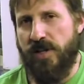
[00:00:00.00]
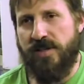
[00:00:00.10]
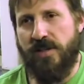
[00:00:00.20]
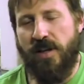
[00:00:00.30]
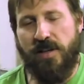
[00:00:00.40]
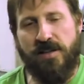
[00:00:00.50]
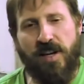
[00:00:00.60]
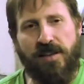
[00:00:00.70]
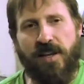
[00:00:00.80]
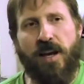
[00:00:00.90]
It's
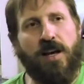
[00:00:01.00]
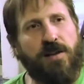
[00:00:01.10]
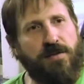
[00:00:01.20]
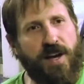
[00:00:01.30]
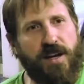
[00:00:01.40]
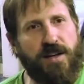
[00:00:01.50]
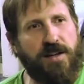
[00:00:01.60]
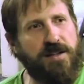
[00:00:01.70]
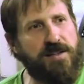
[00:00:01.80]
nothing elevated.